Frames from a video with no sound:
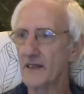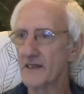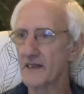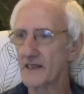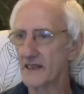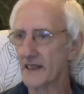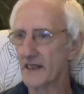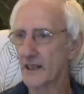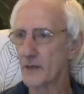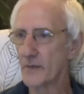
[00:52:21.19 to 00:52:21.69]
She's
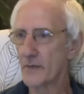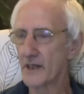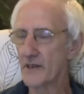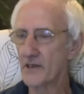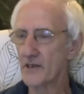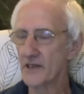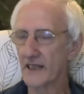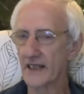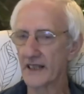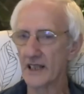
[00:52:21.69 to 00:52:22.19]
a little bit
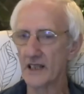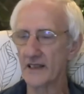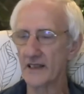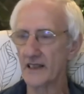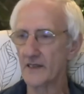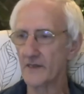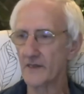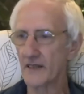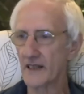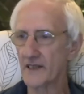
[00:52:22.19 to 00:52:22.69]
shy,
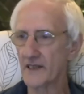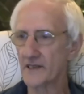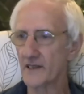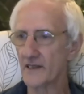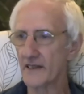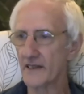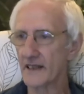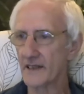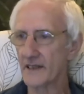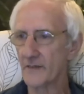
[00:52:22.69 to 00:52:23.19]
invite
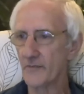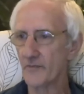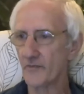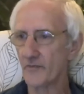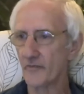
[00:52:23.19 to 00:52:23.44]
her in,